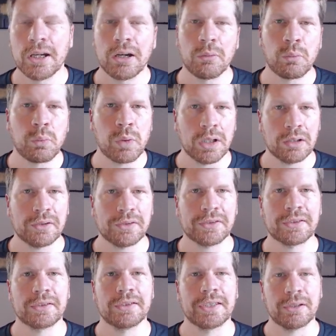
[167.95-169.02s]
And
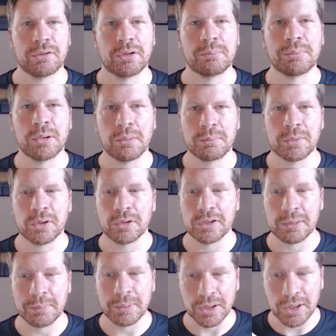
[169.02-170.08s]
whilst Xero prompts you
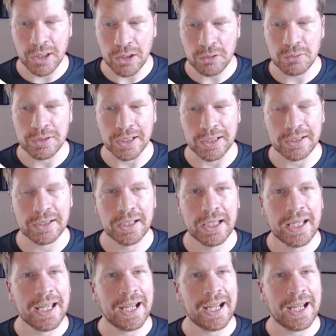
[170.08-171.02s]
to put a code in,